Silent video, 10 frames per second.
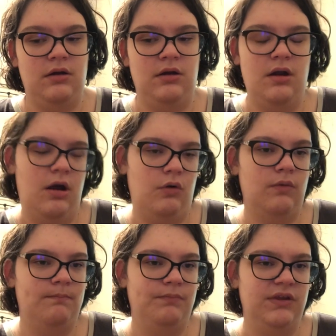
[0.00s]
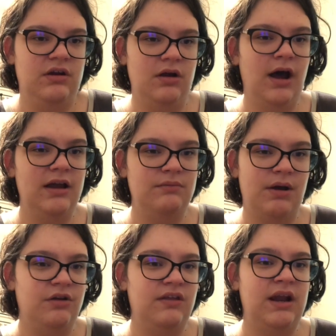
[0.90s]
No, you're not
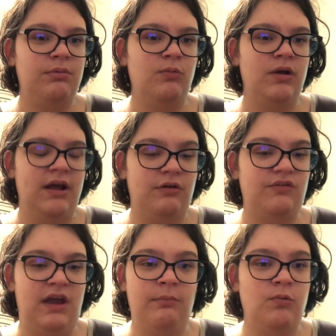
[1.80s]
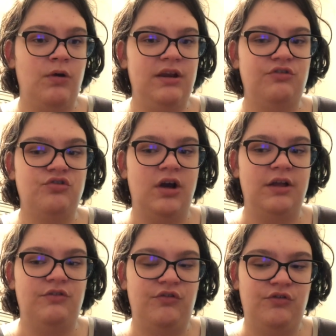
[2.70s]
better than everyone else. Everyone is
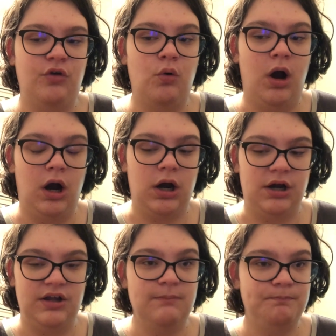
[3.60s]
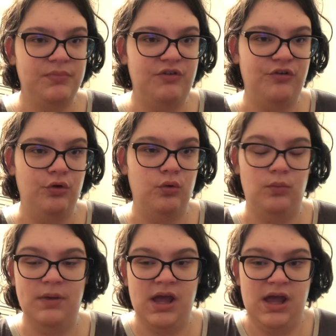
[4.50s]
trying so hard
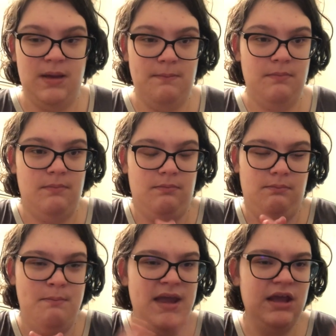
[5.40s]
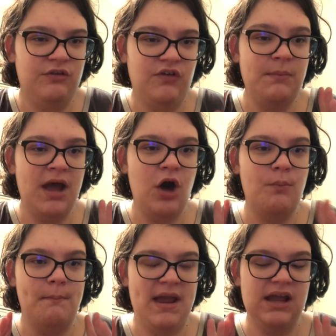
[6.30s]
to
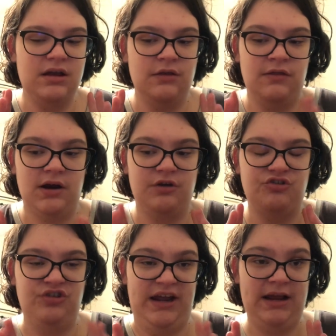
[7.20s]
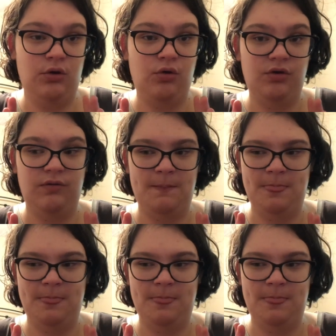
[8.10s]
somehow make their channel